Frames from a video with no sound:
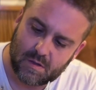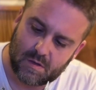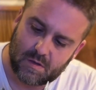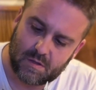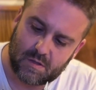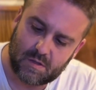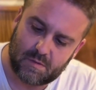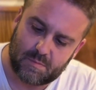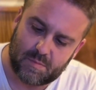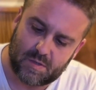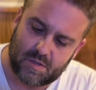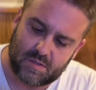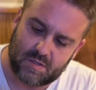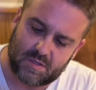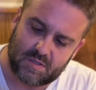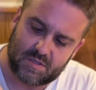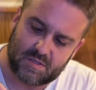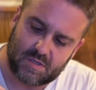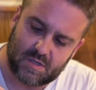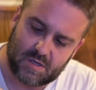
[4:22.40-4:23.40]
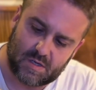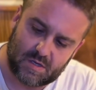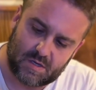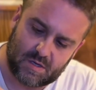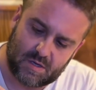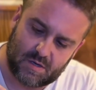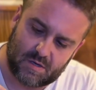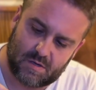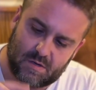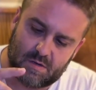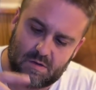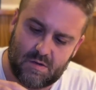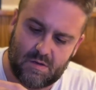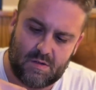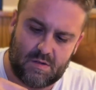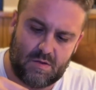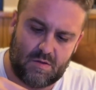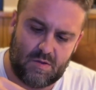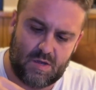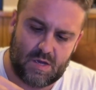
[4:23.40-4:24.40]
clip on the side.
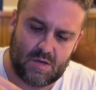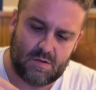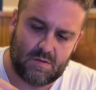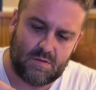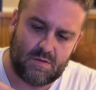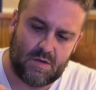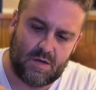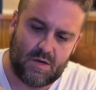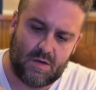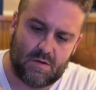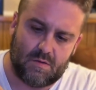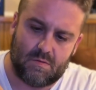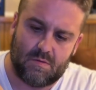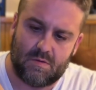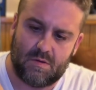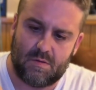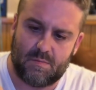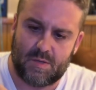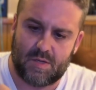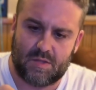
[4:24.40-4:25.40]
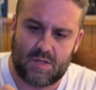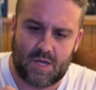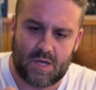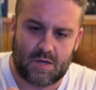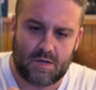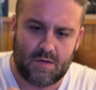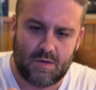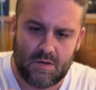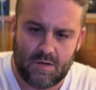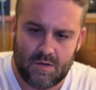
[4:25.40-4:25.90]
Oh yeah, there you go. How about that?